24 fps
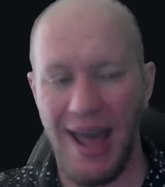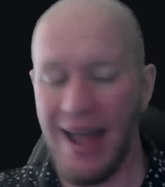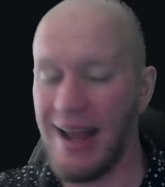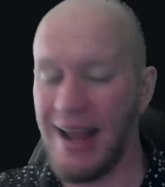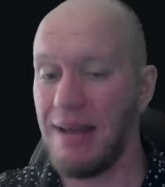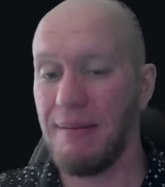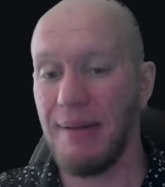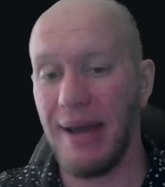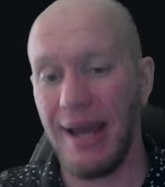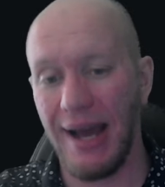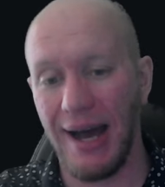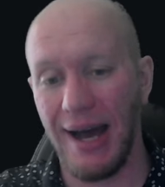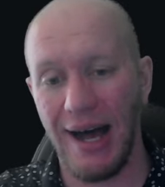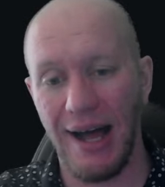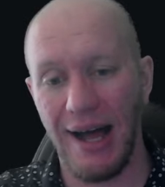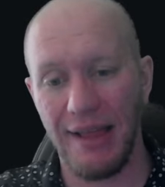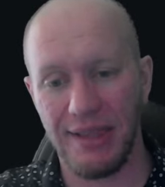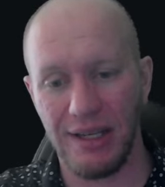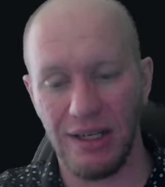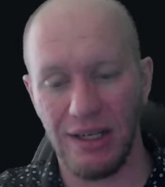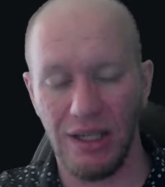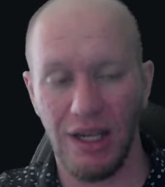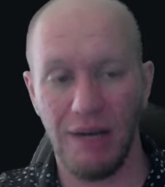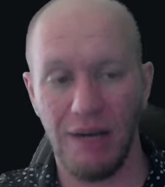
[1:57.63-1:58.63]
anime
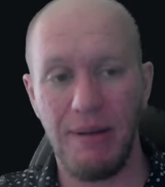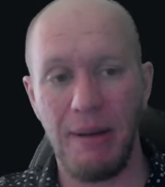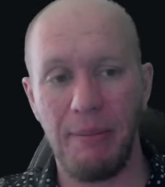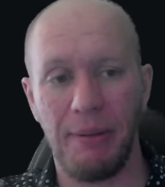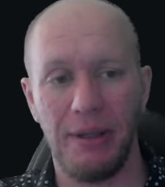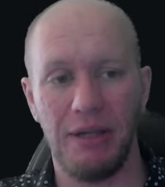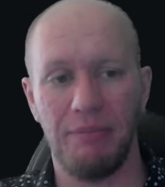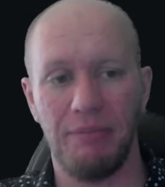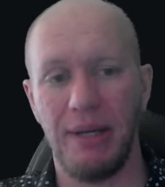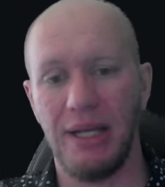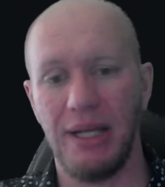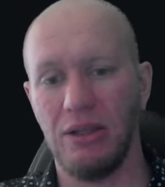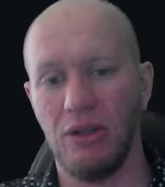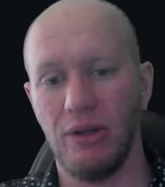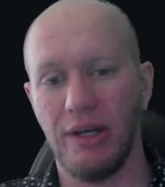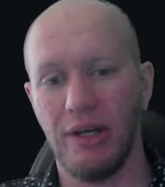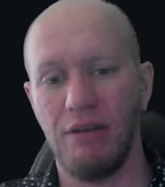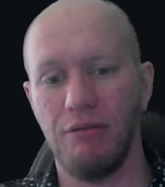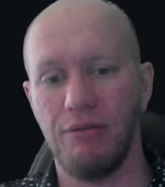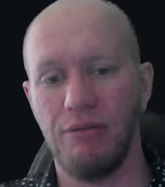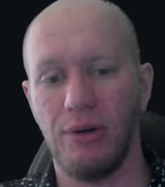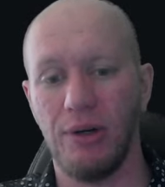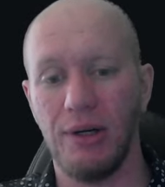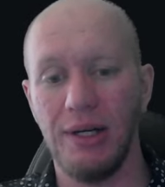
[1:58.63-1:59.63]
art that a lot of people have been
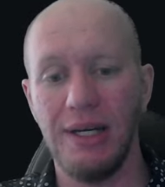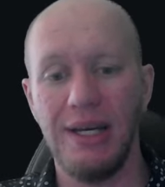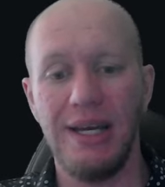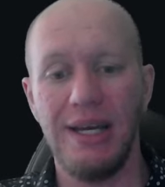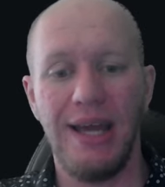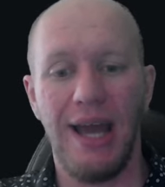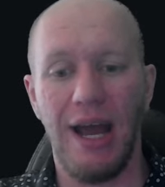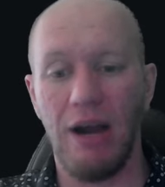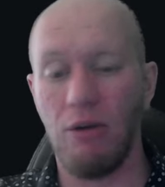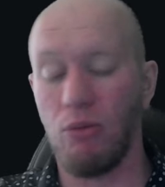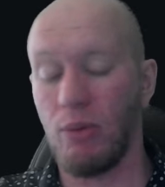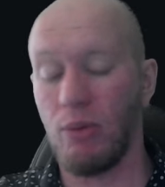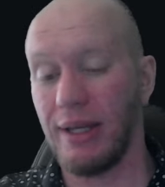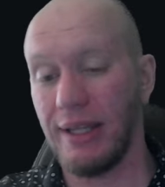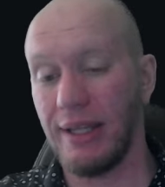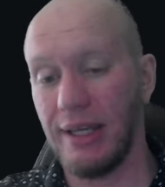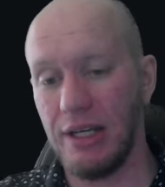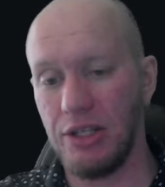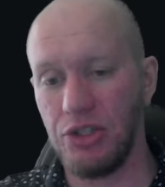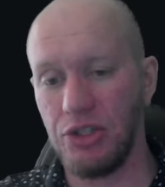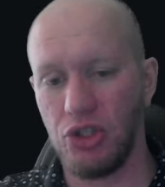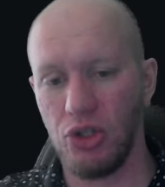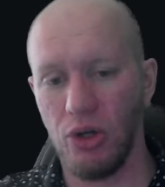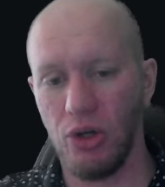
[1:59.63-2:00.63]
looking for and
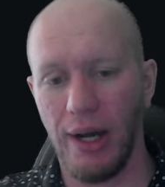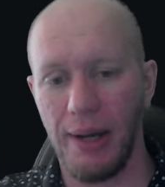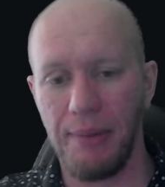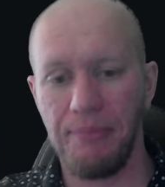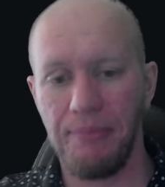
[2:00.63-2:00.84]
really enjoy.